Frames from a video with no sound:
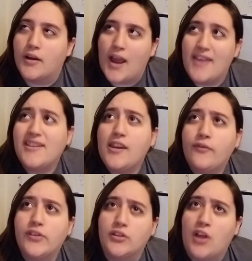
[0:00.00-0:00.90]
I think
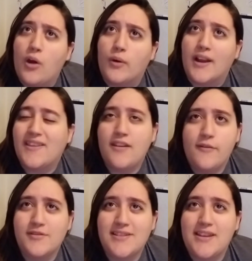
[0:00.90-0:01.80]
even lower. I think
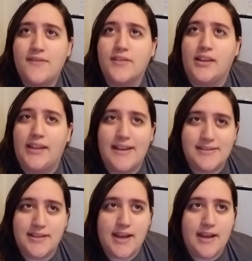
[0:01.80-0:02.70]
it was even
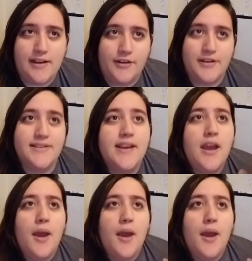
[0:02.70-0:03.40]
less than 80 degrees.